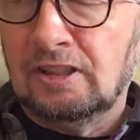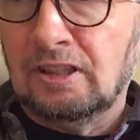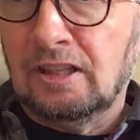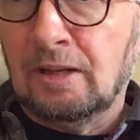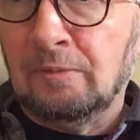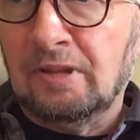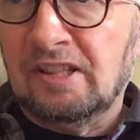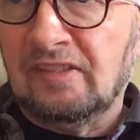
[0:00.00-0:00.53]

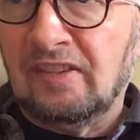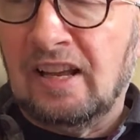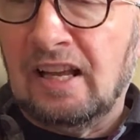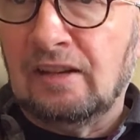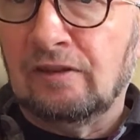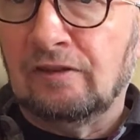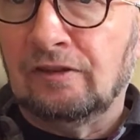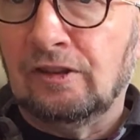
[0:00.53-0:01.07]
a bit of a
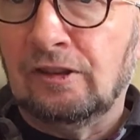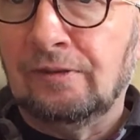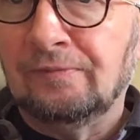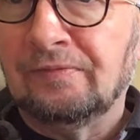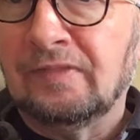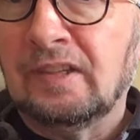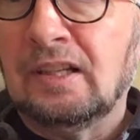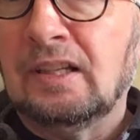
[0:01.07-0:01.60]
handful.
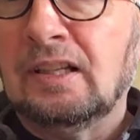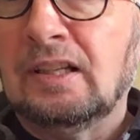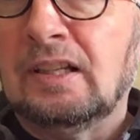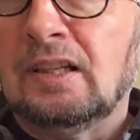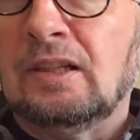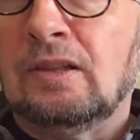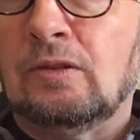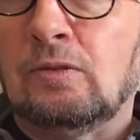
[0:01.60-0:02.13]

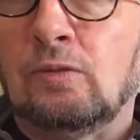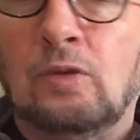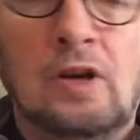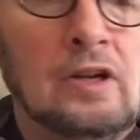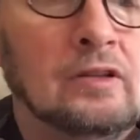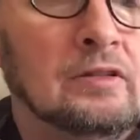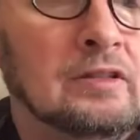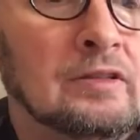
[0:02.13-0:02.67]

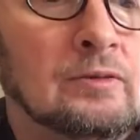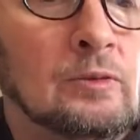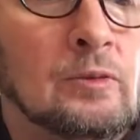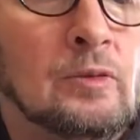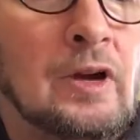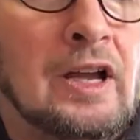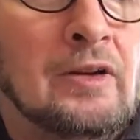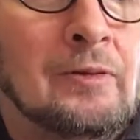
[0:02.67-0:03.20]
One
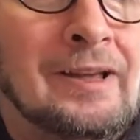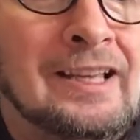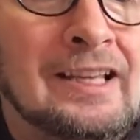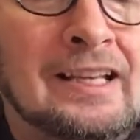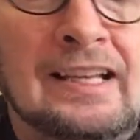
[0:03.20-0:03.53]
way of making it